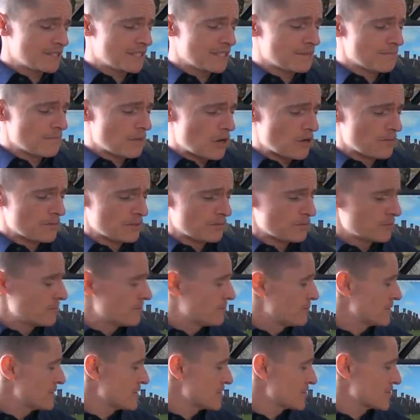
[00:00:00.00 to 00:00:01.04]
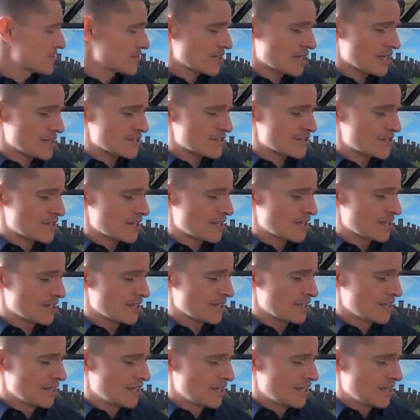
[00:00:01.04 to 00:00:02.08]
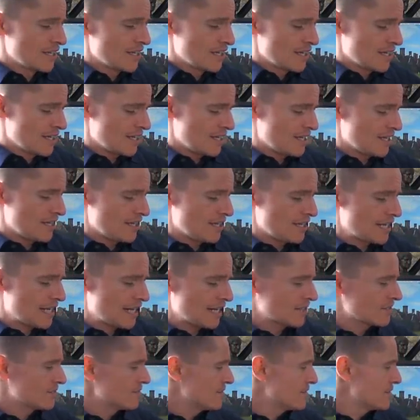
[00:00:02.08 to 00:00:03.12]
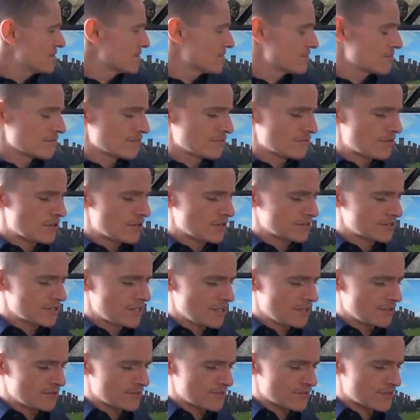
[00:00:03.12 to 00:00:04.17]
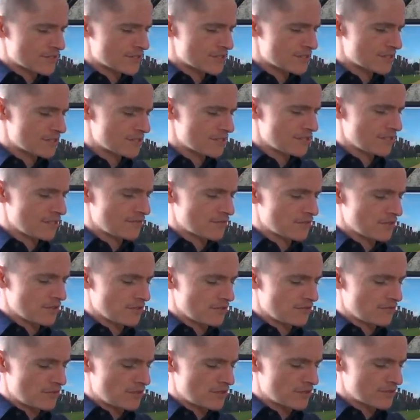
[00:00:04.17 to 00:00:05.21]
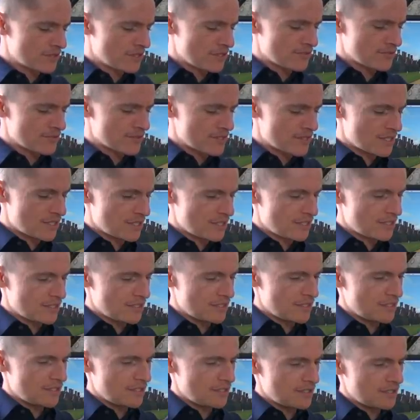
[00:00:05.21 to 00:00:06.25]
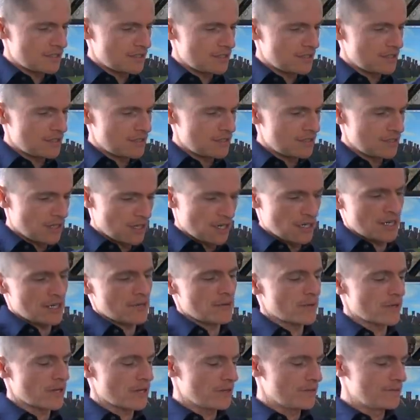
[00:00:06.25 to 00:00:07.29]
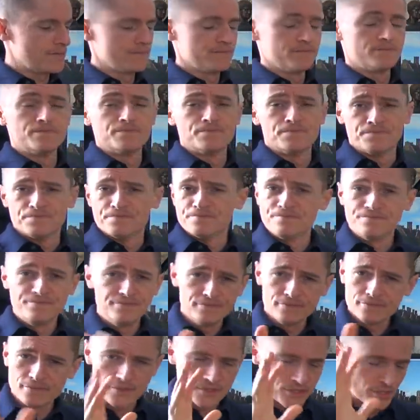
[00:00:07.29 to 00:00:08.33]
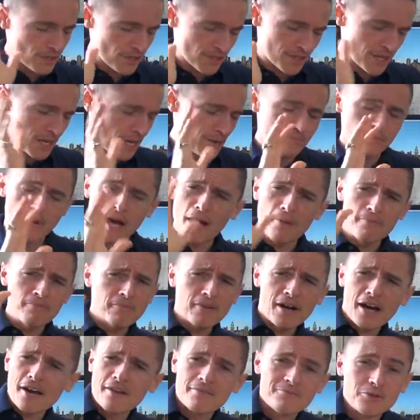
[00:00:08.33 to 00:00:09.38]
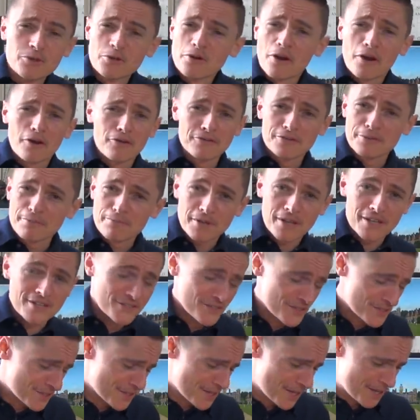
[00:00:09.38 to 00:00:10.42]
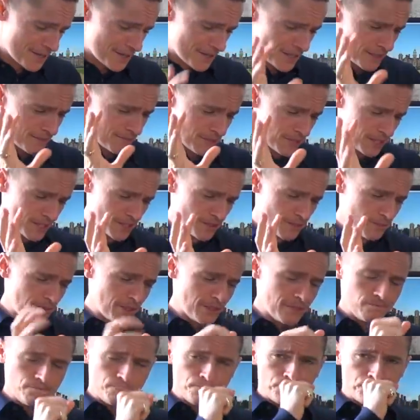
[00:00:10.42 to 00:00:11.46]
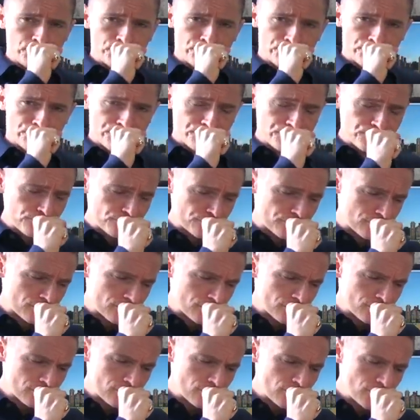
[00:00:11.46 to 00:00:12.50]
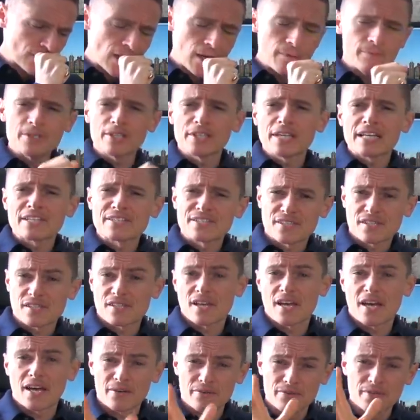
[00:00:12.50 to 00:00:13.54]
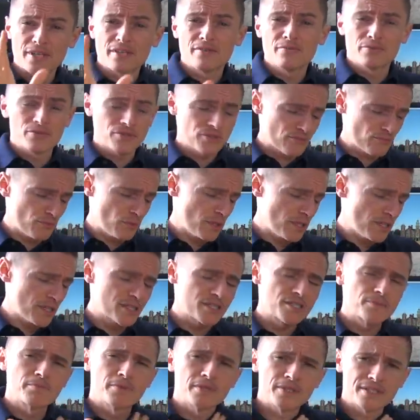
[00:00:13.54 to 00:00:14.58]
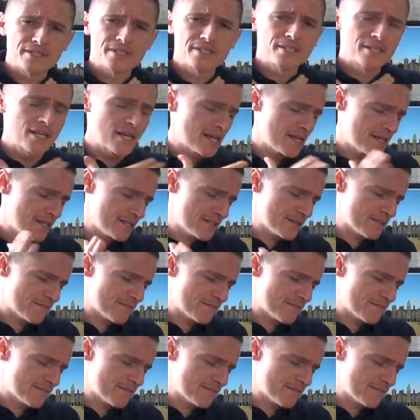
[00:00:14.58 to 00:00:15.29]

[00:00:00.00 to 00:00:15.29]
in a moment we'll be discussing, hang on, these are the wrong notes. I've got the wrong notes here. Ah, here we go. Sorry, I'm all over the place today. I'm a little bit, I mean, yesterday it was worse, but today,